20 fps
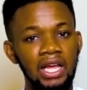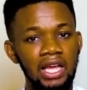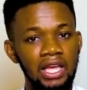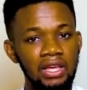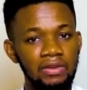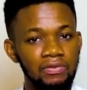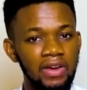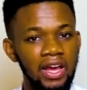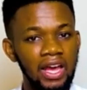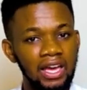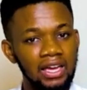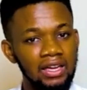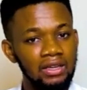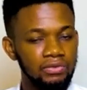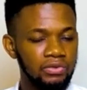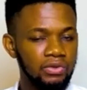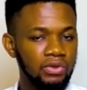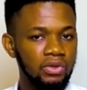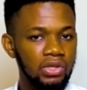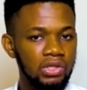if I can
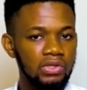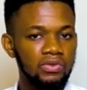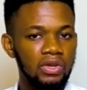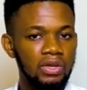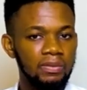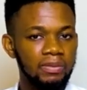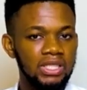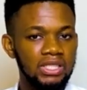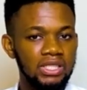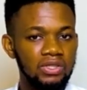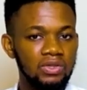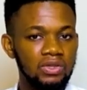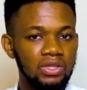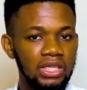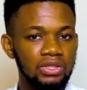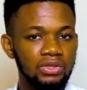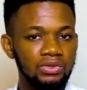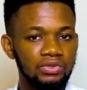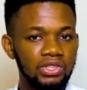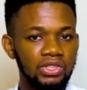focus for a
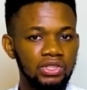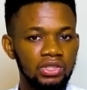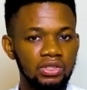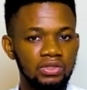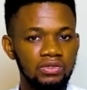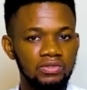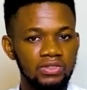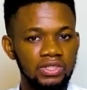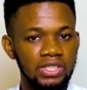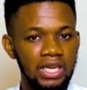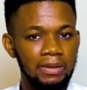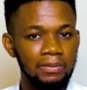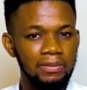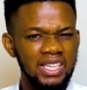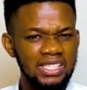particular duration of time,